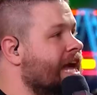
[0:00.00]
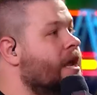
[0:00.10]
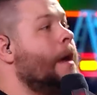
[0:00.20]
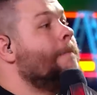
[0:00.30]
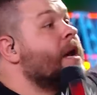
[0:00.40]
in,
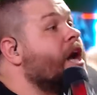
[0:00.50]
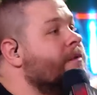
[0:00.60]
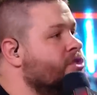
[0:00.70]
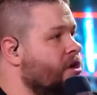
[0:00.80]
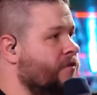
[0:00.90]

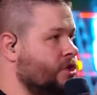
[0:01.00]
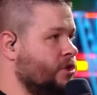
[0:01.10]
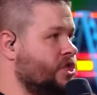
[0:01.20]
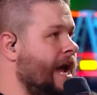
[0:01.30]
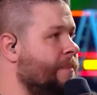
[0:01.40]
becomes
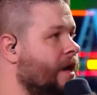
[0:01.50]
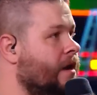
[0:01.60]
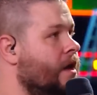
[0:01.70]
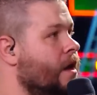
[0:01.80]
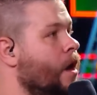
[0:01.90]
Universal Champion.
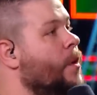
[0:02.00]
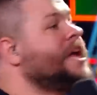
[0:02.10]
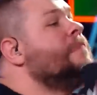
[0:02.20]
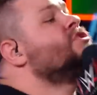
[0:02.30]
Becomes